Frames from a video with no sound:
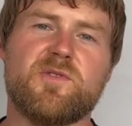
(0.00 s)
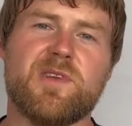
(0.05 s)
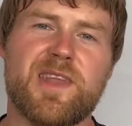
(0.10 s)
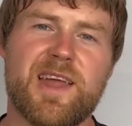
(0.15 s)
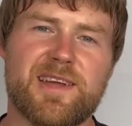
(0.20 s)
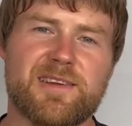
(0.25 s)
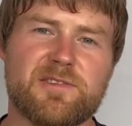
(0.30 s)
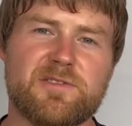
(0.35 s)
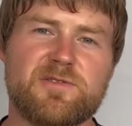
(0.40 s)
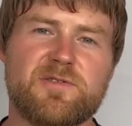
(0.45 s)

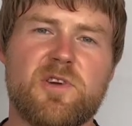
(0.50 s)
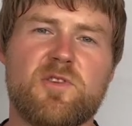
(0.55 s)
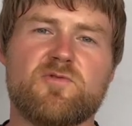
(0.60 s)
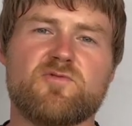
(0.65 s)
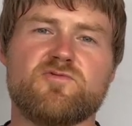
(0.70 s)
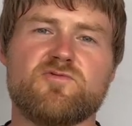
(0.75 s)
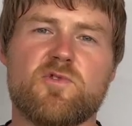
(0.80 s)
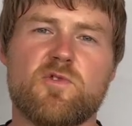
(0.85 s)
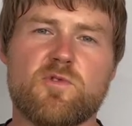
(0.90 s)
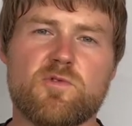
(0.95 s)
length
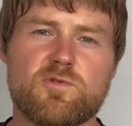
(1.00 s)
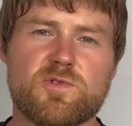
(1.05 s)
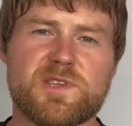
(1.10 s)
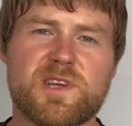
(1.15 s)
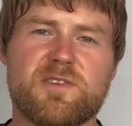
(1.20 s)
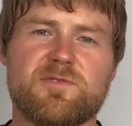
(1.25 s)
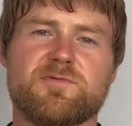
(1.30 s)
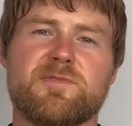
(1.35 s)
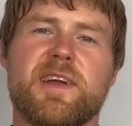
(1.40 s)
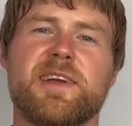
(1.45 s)
rules
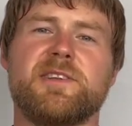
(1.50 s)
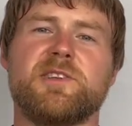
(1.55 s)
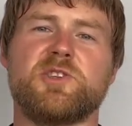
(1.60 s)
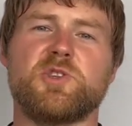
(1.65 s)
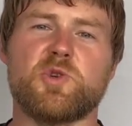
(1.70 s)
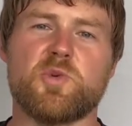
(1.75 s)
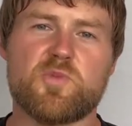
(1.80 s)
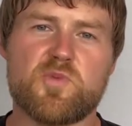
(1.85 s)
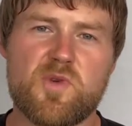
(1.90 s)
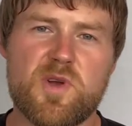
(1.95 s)
and reigns
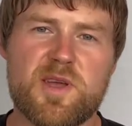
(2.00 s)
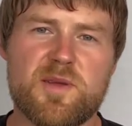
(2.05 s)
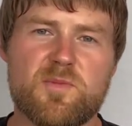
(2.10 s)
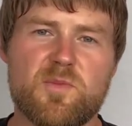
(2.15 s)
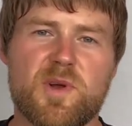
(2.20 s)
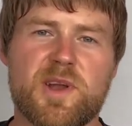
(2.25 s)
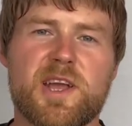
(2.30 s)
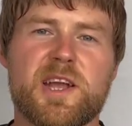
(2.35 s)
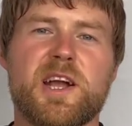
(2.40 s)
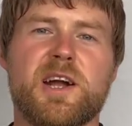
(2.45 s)
supreme
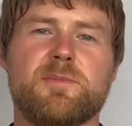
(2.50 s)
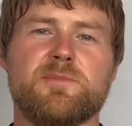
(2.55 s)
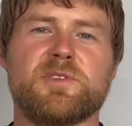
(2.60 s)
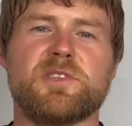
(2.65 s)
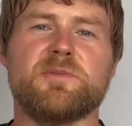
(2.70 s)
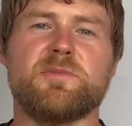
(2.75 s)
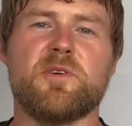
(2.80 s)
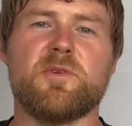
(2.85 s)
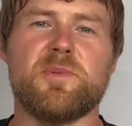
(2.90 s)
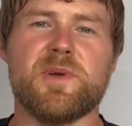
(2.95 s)
when it comes
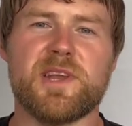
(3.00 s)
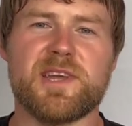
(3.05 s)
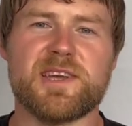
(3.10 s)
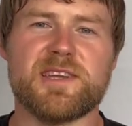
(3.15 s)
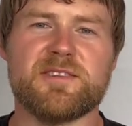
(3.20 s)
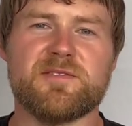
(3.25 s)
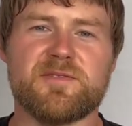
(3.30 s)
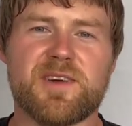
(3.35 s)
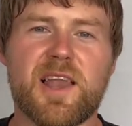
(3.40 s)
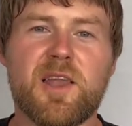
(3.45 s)
to mobility
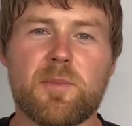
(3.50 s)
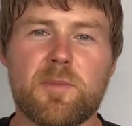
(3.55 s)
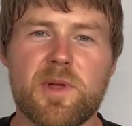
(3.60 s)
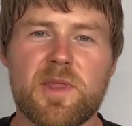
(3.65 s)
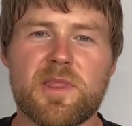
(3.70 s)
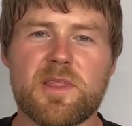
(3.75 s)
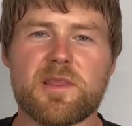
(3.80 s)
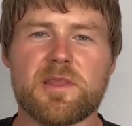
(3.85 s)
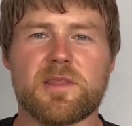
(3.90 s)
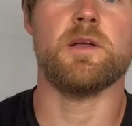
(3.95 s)

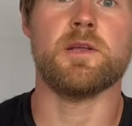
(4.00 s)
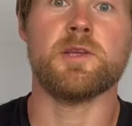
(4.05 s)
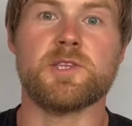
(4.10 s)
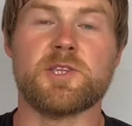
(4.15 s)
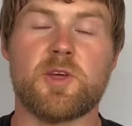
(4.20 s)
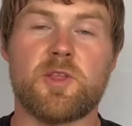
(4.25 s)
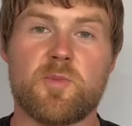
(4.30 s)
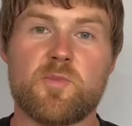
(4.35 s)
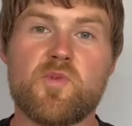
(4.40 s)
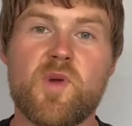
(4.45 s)
development. So
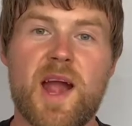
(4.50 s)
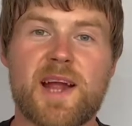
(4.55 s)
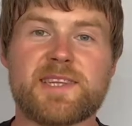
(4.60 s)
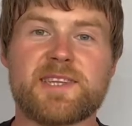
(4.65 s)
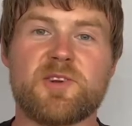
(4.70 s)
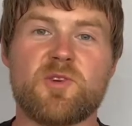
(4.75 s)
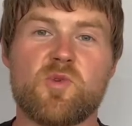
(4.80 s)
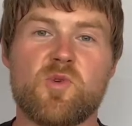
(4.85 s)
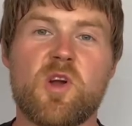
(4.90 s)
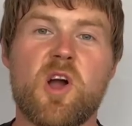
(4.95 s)
the
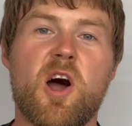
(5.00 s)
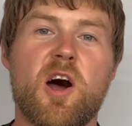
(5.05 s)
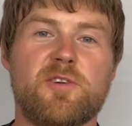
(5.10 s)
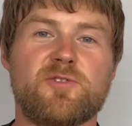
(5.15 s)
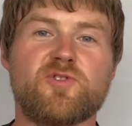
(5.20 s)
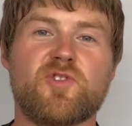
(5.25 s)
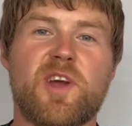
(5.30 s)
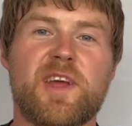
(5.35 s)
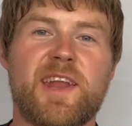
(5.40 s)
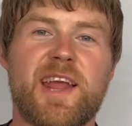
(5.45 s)
practical calf
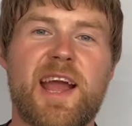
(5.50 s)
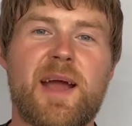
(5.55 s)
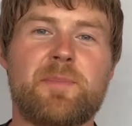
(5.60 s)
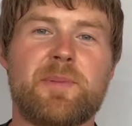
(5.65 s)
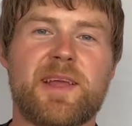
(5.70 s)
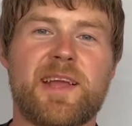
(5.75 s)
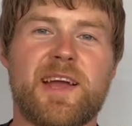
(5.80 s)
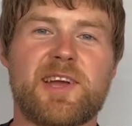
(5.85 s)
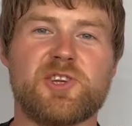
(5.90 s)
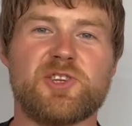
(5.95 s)
training
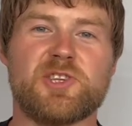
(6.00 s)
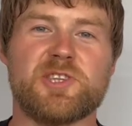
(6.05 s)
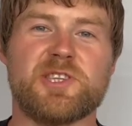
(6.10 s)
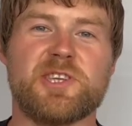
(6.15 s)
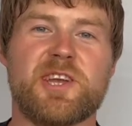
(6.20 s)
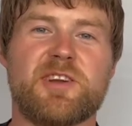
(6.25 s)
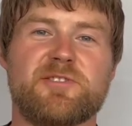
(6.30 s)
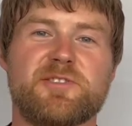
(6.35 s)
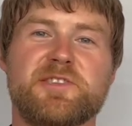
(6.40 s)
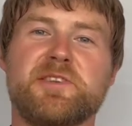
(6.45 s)
applications
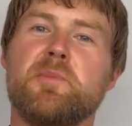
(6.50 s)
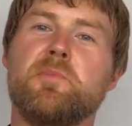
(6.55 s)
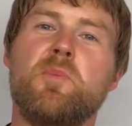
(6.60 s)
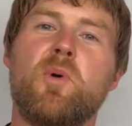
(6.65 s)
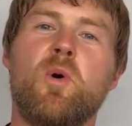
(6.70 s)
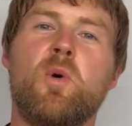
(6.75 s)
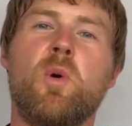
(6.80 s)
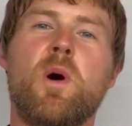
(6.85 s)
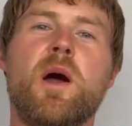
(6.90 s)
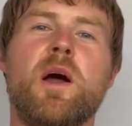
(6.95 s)
here are
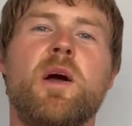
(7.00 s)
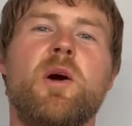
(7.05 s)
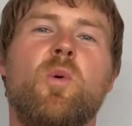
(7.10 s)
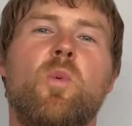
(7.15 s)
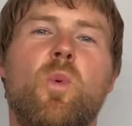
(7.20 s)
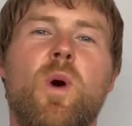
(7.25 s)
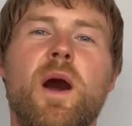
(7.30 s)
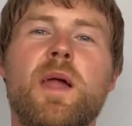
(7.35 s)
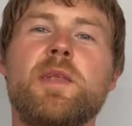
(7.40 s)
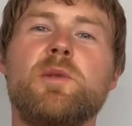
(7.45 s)
simple.
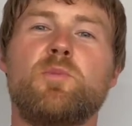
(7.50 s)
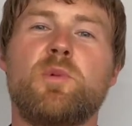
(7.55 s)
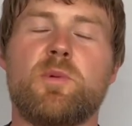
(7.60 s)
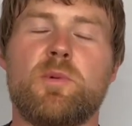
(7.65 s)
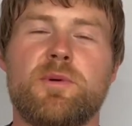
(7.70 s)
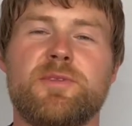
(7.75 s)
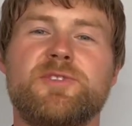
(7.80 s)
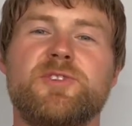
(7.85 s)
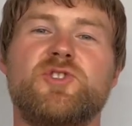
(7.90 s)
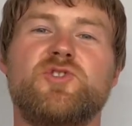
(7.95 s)
1, we
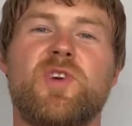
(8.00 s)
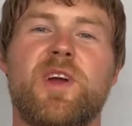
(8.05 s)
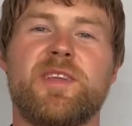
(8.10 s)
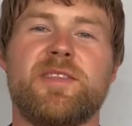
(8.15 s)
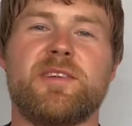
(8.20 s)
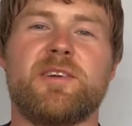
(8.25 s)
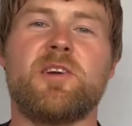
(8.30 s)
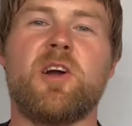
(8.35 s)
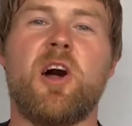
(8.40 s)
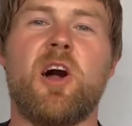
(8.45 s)
want to train the
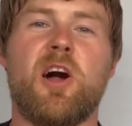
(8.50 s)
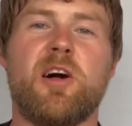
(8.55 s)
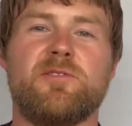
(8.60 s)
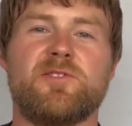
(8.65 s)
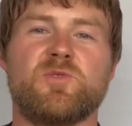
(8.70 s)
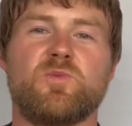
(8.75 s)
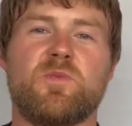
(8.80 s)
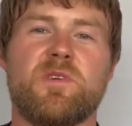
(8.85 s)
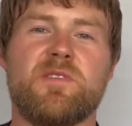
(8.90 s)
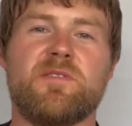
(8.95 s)
calves
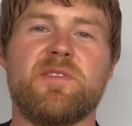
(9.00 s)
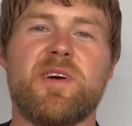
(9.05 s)
with